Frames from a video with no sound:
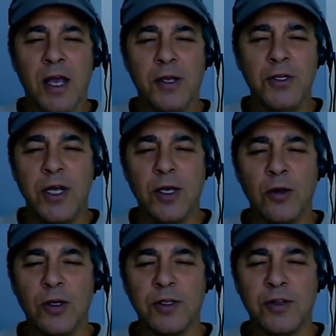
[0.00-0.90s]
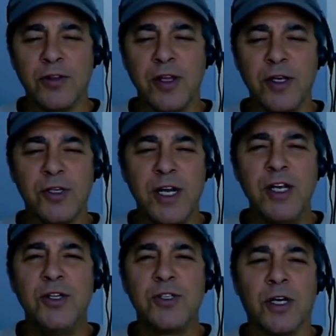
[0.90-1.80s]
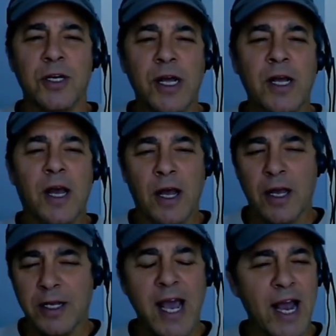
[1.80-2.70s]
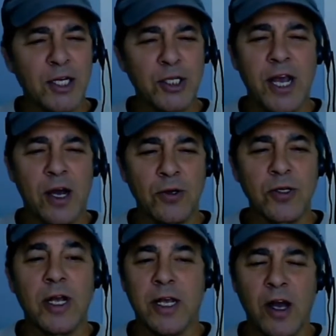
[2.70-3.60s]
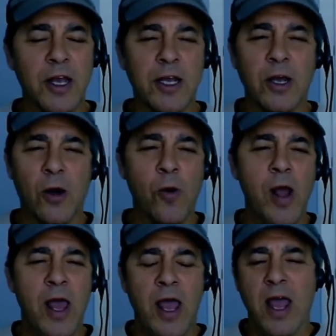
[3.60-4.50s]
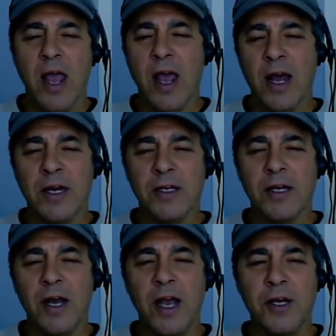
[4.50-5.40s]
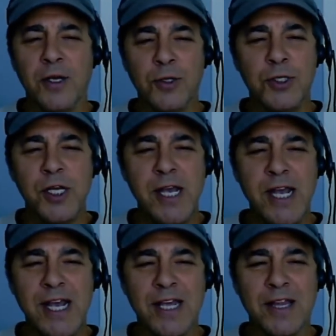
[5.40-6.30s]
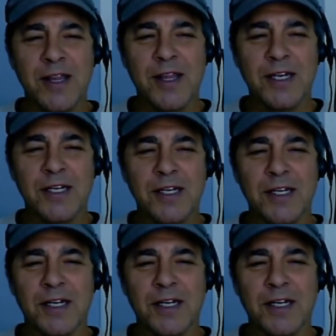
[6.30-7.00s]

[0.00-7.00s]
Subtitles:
you take a look at the things that he's done, cash cows like Geico. And you see that